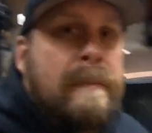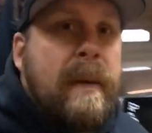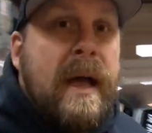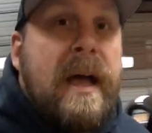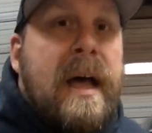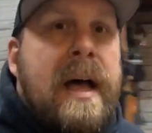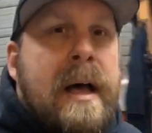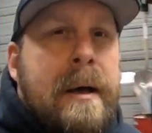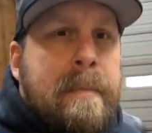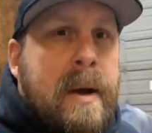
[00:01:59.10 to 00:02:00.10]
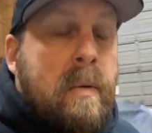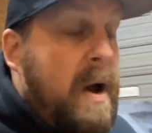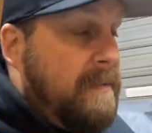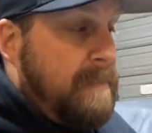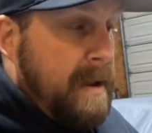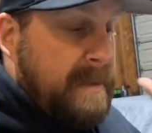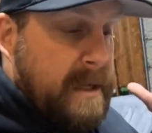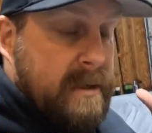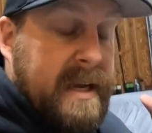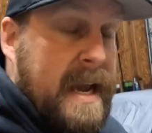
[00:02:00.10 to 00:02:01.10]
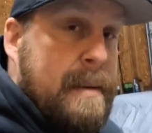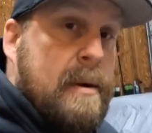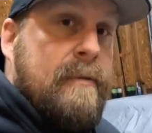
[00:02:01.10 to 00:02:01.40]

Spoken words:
but my wife bought me a new camera